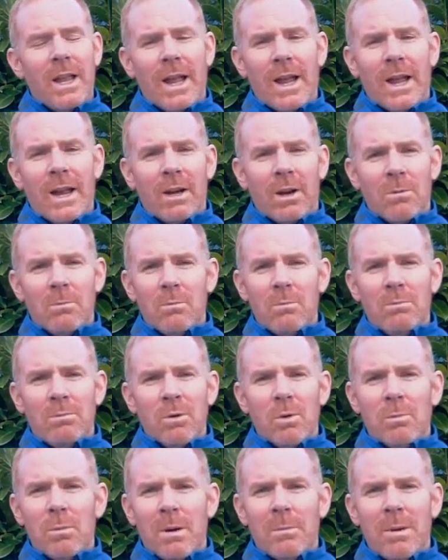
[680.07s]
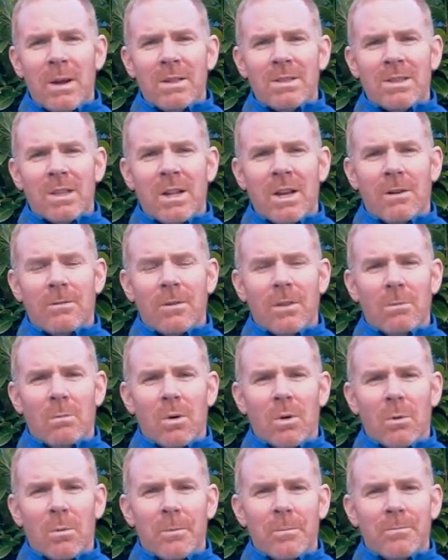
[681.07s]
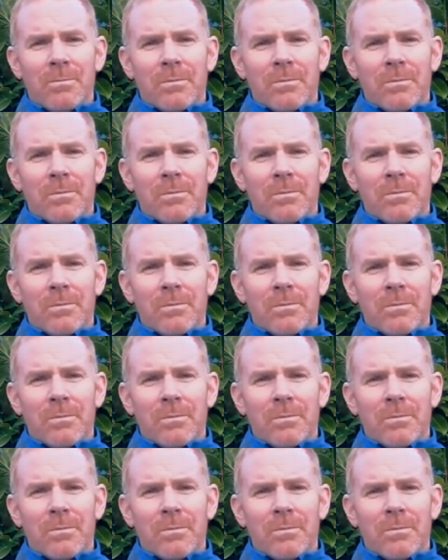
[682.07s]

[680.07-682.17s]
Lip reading: and I'll do my best to cover them all.